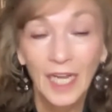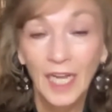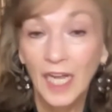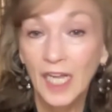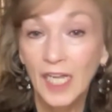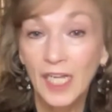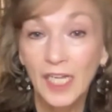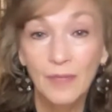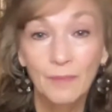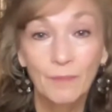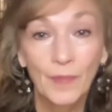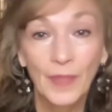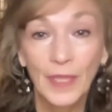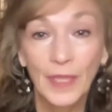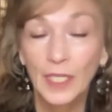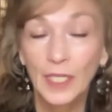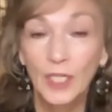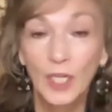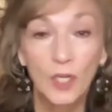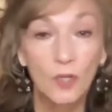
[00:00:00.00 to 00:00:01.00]

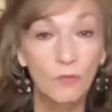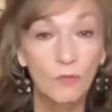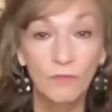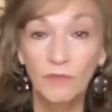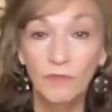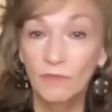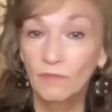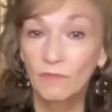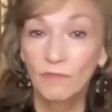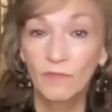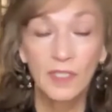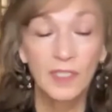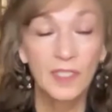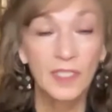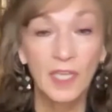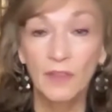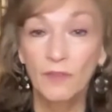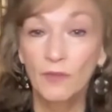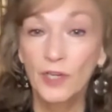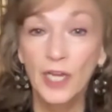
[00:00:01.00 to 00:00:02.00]
This
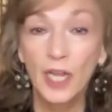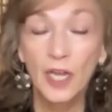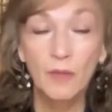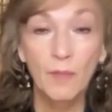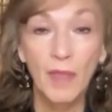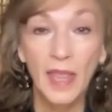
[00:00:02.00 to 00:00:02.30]
other young